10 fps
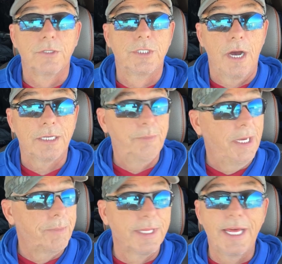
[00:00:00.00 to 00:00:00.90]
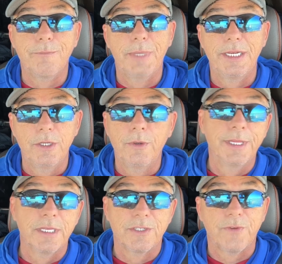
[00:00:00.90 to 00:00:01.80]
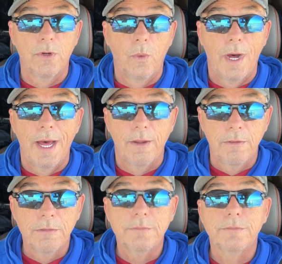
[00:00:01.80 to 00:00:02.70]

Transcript: talk to people that have been doing this for a while